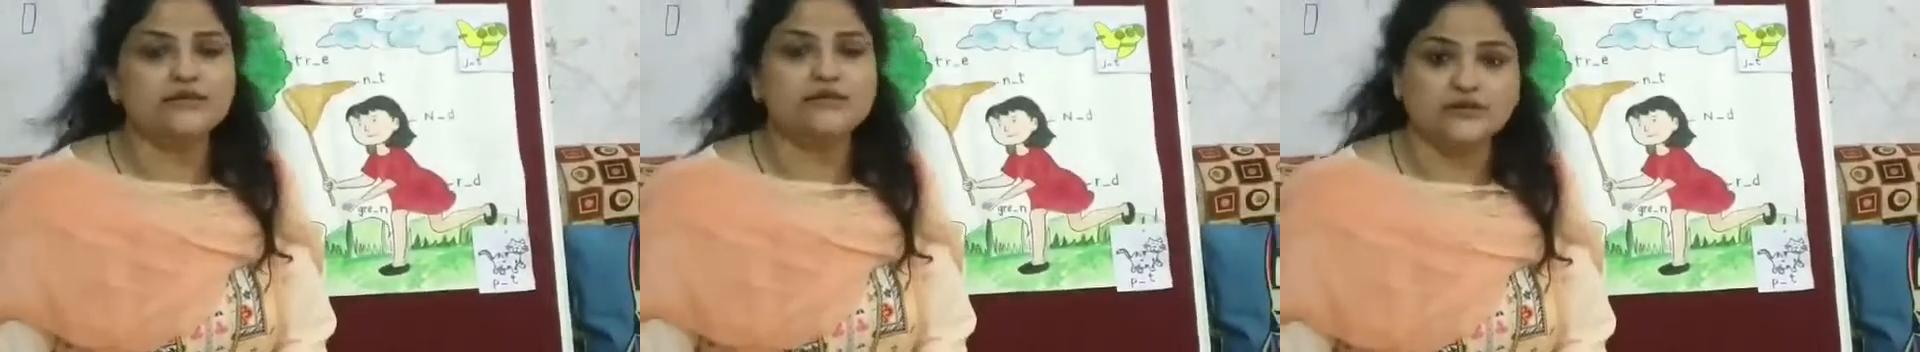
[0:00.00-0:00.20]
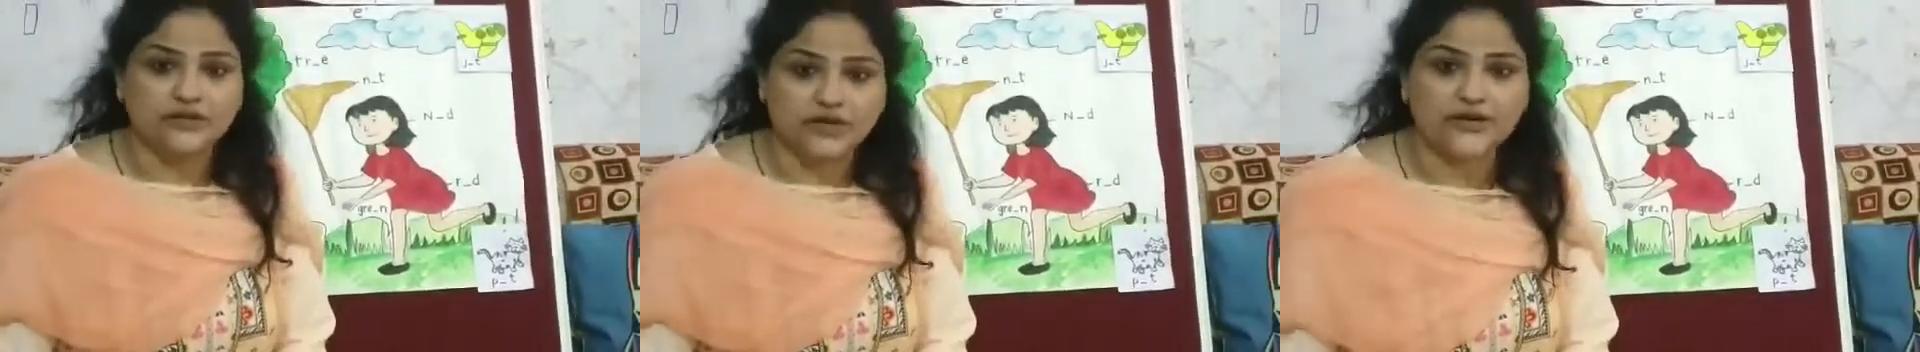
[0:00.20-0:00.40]

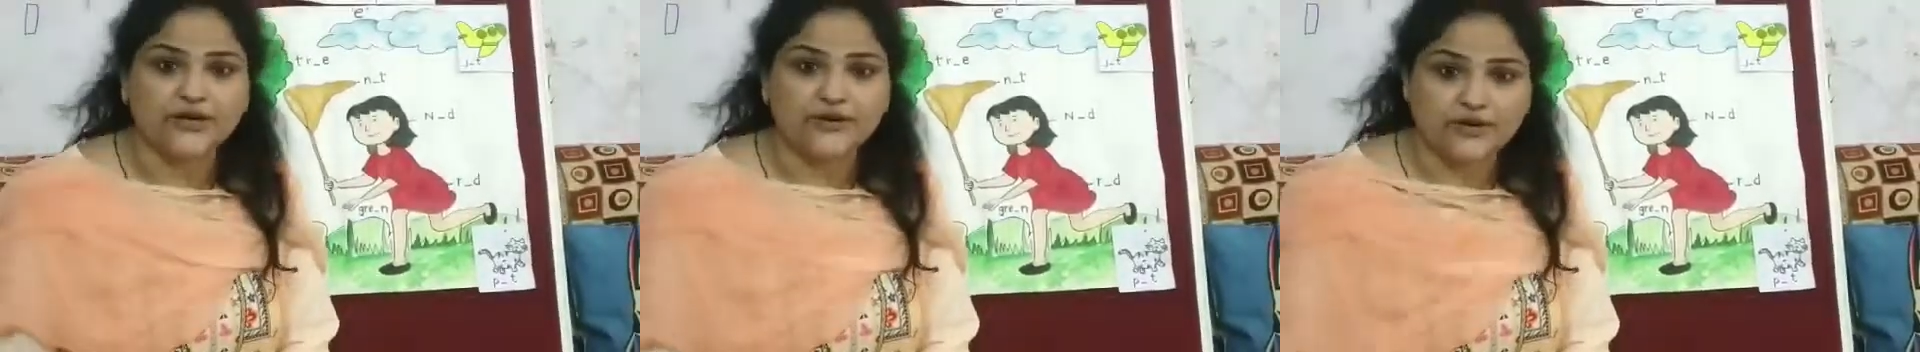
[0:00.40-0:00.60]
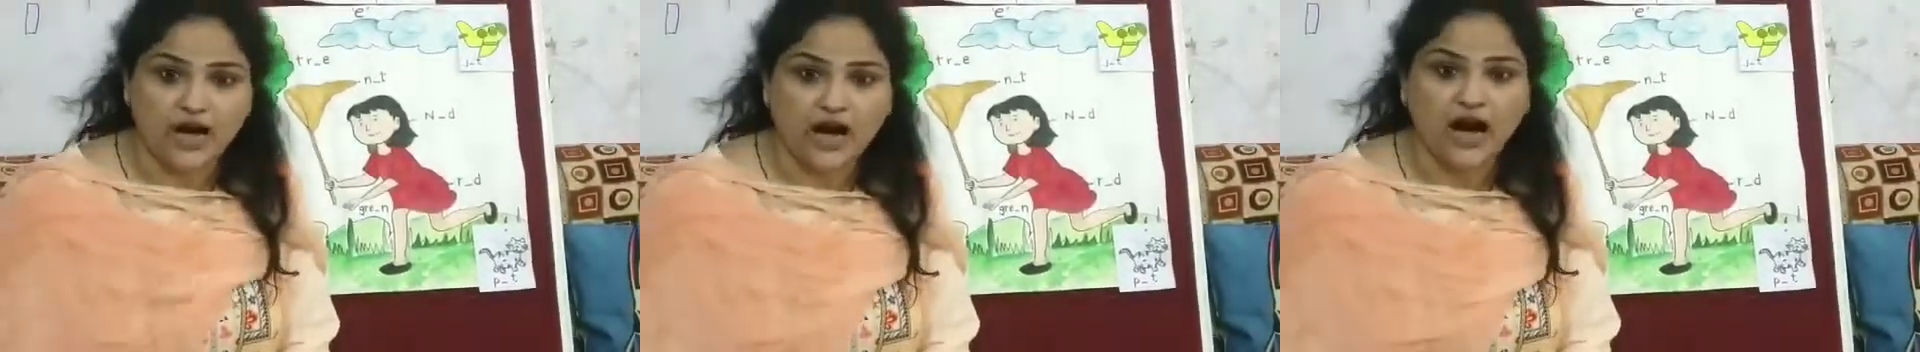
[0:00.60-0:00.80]

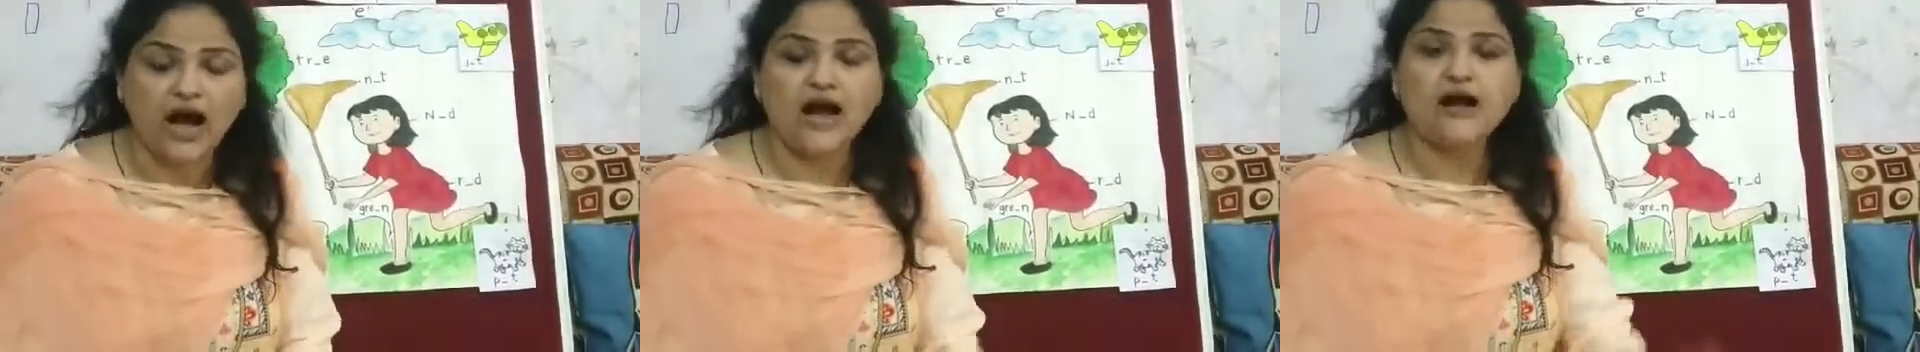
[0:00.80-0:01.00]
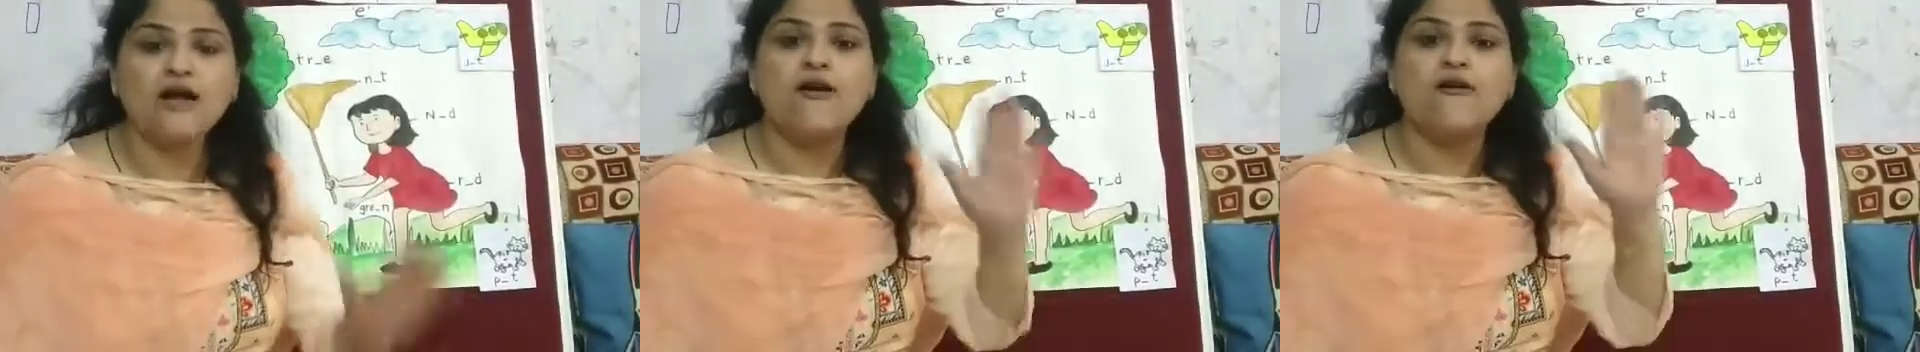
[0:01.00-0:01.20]
There
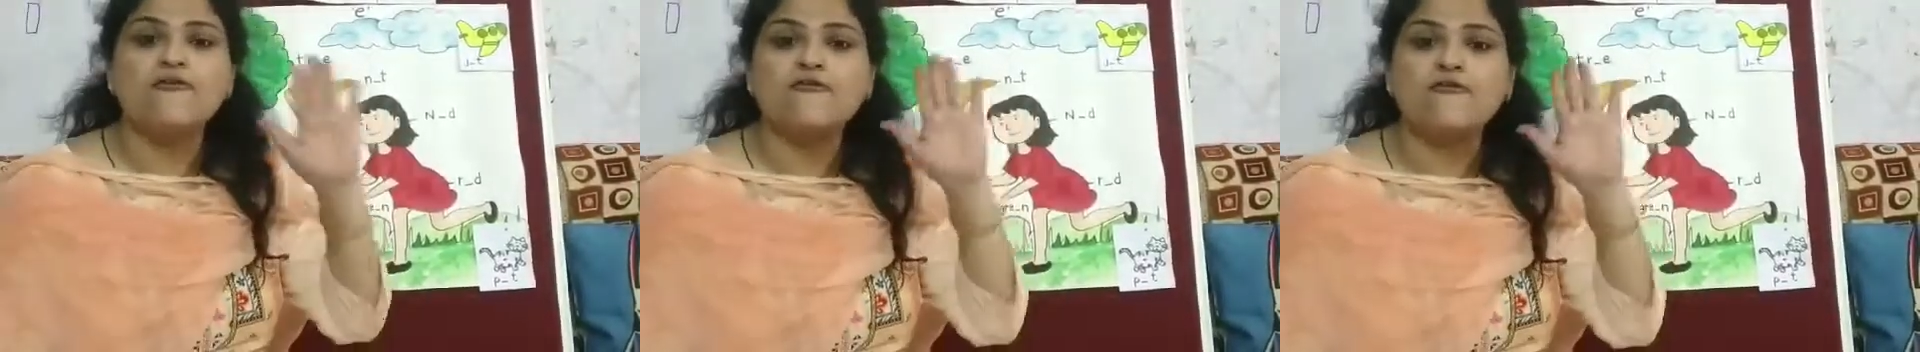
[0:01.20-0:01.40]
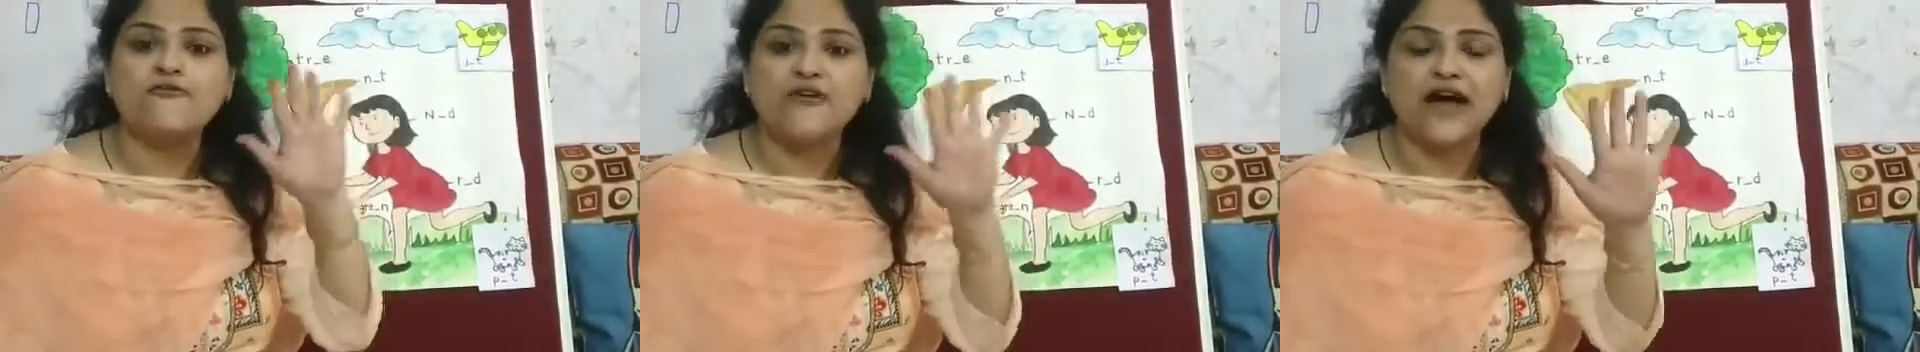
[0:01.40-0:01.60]
are
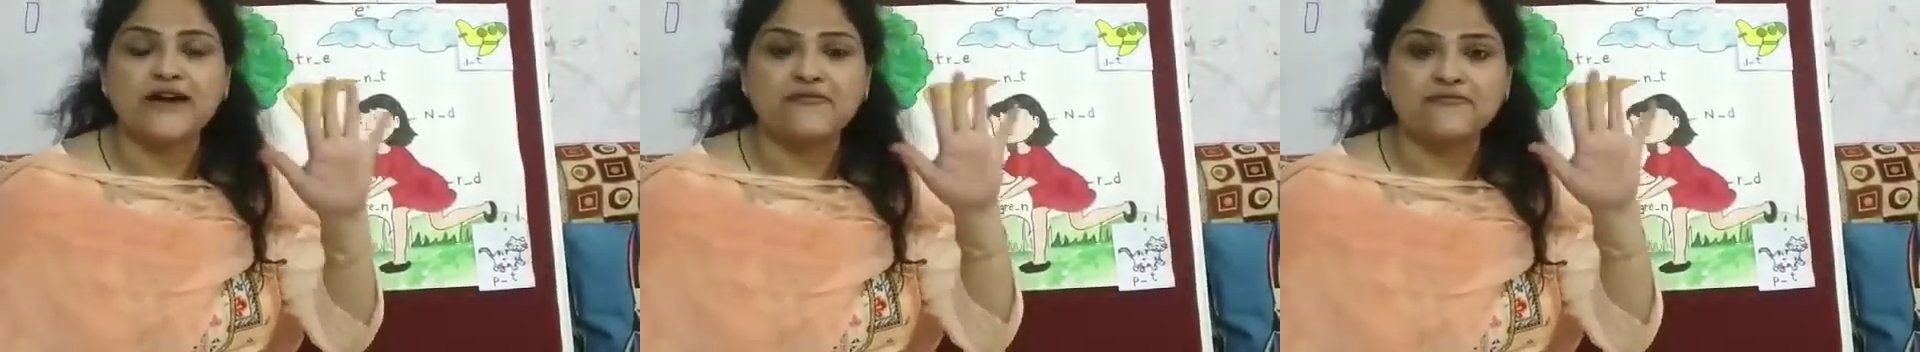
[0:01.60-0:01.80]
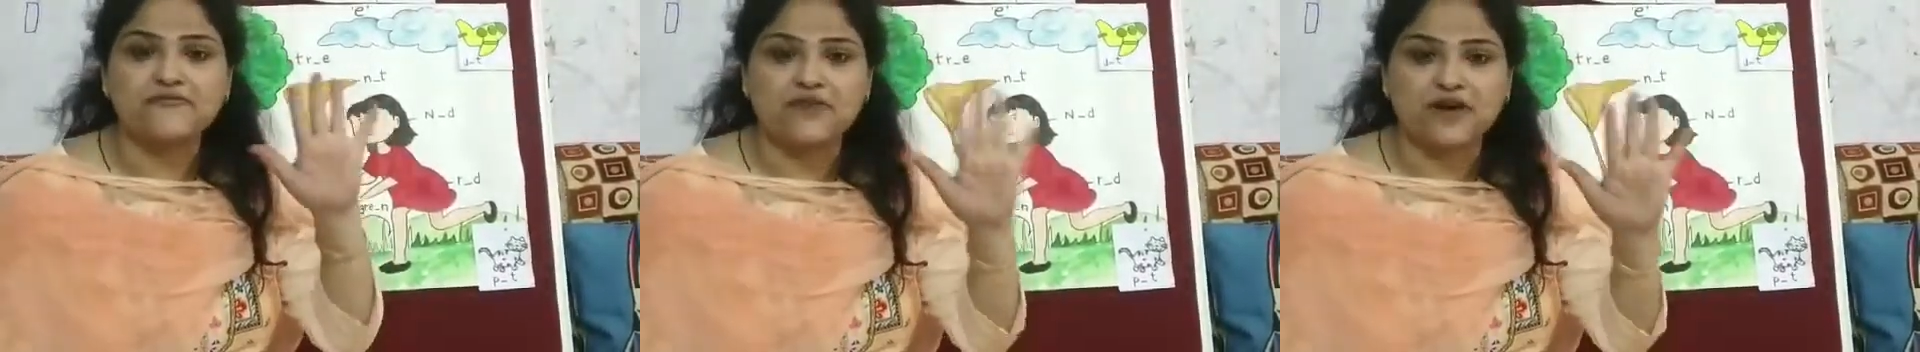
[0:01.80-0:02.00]

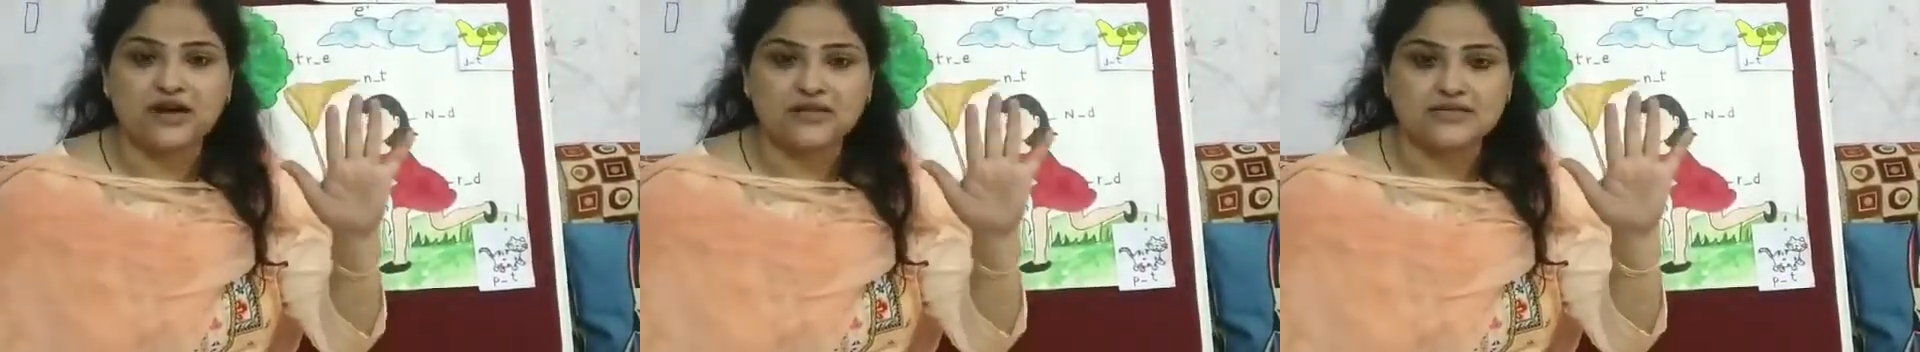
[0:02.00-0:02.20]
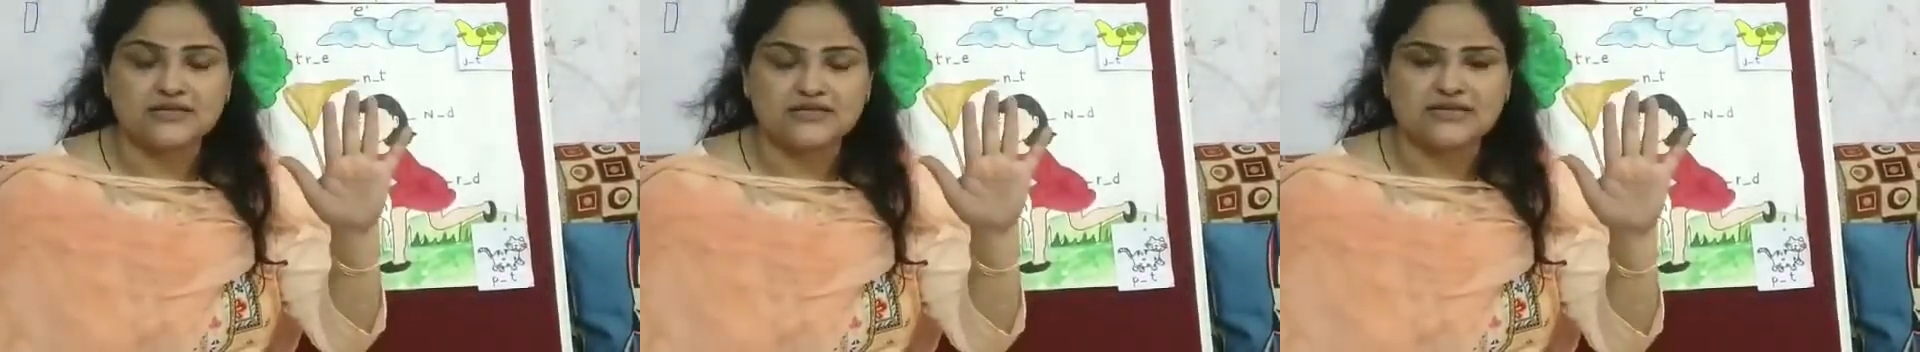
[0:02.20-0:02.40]
5
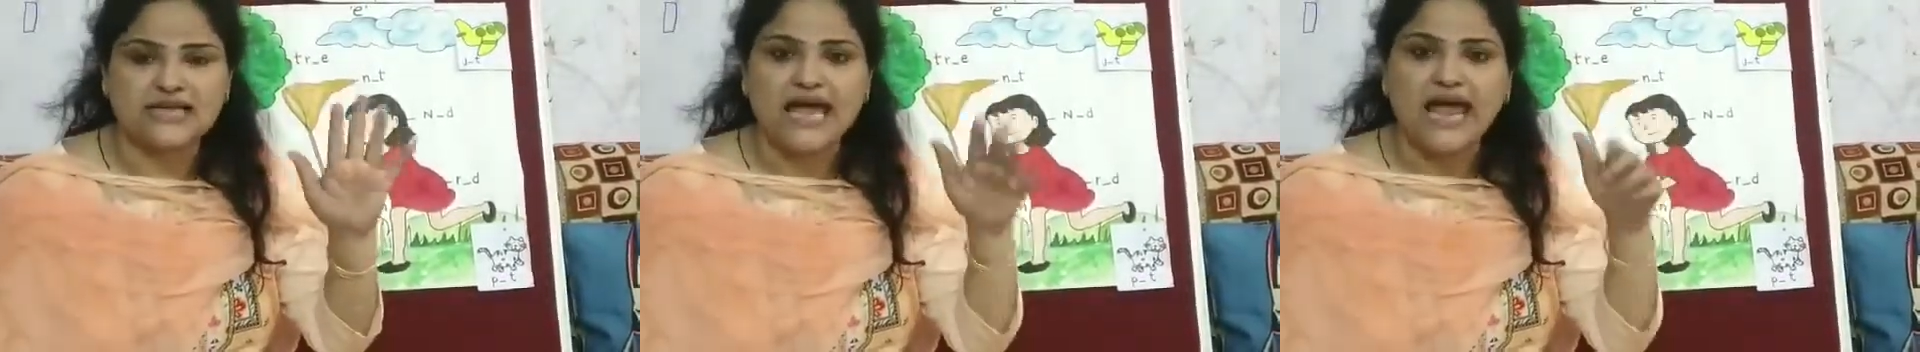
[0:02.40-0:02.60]
vowels.